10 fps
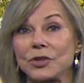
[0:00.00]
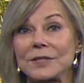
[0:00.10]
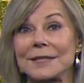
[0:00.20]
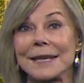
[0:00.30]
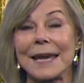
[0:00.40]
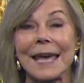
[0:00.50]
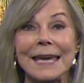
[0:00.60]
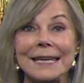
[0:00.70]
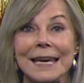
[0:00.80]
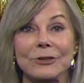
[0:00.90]
today,
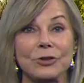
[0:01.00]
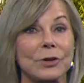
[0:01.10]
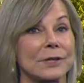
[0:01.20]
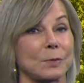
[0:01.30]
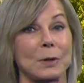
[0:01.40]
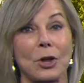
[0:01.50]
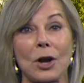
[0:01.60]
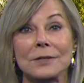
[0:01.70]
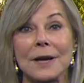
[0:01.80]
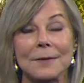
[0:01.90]
88 degrees. Been a
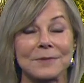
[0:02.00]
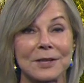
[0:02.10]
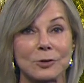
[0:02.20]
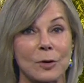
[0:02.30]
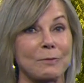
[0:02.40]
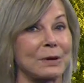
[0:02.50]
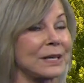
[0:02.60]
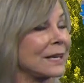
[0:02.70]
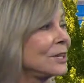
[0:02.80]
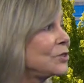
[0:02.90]
long time since we've been
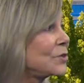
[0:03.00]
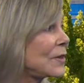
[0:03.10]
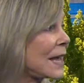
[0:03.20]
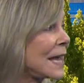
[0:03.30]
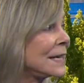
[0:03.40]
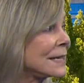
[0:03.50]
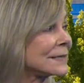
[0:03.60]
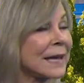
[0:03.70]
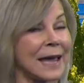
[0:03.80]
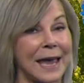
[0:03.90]
into the
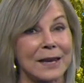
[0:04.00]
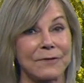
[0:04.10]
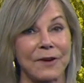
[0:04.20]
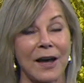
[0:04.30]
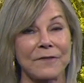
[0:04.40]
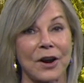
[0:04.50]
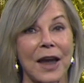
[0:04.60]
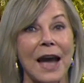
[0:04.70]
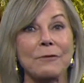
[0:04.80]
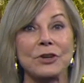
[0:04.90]
80s. 85 our
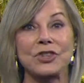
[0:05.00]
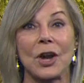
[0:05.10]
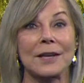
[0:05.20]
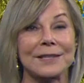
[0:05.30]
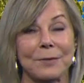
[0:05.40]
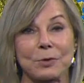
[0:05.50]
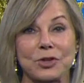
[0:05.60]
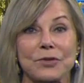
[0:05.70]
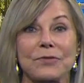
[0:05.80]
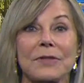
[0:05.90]
average high
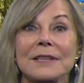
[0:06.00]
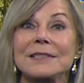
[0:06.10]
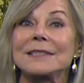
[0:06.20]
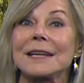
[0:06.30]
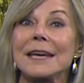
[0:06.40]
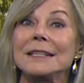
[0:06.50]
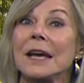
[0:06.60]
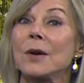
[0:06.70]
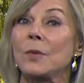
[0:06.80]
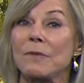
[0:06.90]
temperature for this state.
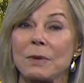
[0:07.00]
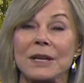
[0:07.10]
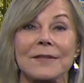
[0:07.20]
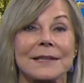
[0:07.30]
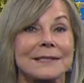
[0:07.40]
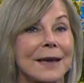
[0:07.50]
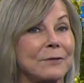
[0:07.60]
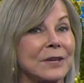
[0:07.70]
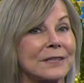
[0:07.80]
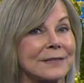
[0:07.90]
We've been in the
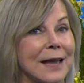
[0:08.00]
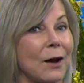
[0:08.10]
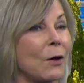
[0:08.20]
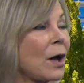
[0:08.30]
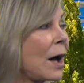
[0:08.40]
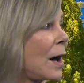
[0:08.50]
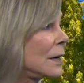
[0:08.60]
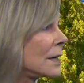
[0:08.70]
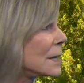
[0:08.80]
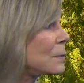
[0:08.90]
70s now, a
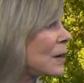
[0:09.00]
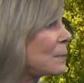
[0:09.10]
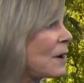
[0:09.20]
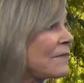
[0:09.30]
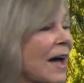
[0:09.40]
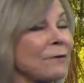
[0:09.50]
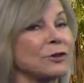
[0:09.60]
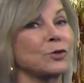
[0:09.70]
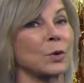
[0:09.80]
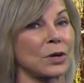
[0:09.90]
little bit above
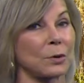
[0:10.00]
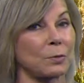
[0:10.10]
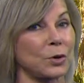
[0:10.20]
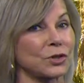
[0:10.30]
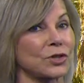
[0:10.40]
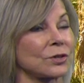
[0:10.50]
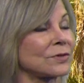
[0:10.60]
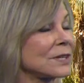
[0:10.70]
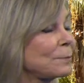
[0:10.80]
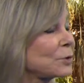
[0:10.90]
average. We're going to push those
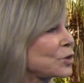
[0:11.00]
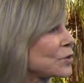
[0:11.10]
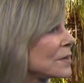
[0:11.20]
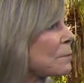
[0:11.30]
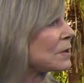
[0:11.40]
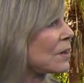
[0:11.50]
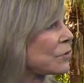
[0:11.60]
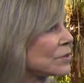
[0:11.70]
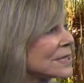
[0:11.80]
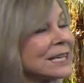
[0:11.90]
temperatures up
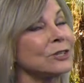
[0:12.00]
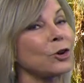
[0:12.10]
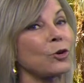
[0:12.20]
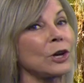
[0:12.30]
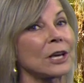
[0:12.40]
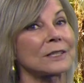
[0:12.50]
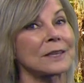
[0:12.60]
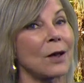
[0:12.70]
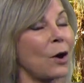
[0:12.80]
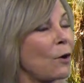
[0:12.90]
another 10 degrees degrees
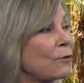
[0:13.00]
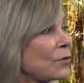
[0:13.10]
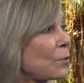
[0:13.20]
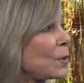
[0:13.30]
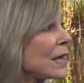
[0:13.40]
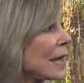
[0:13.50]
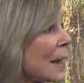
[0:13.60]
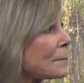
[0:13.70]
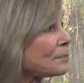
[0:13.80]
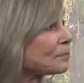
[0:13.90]
over the weekend.